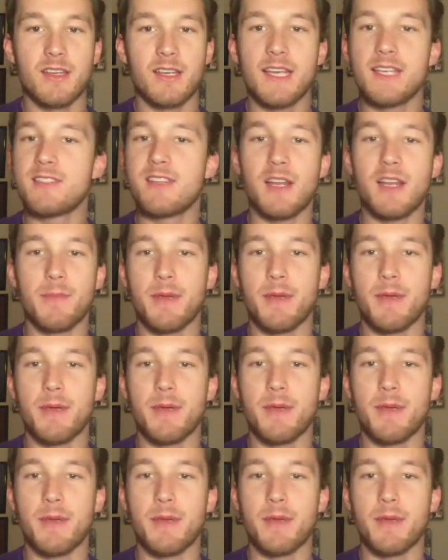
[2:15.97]
he's going to be
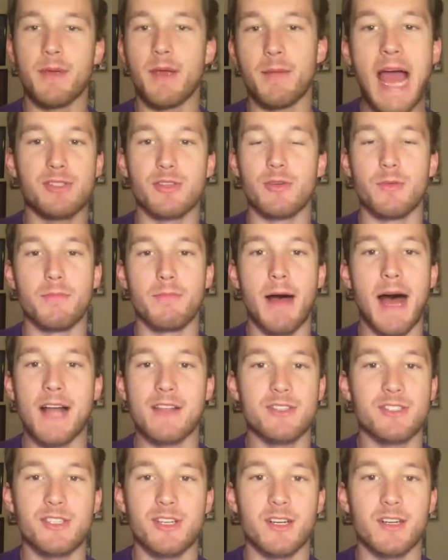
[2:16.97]
an absolute
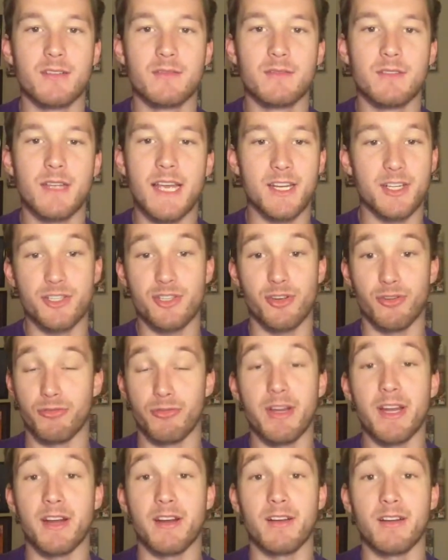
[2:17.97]
monster in his
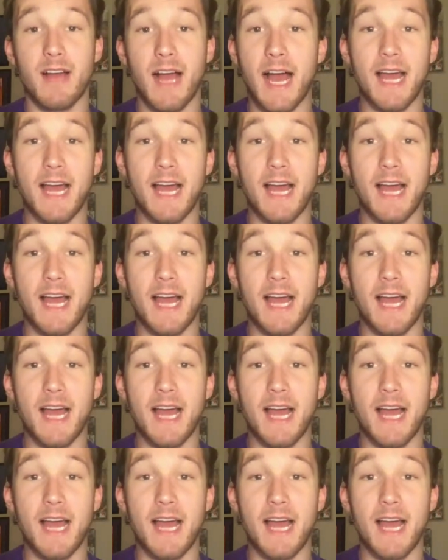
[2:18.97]
career,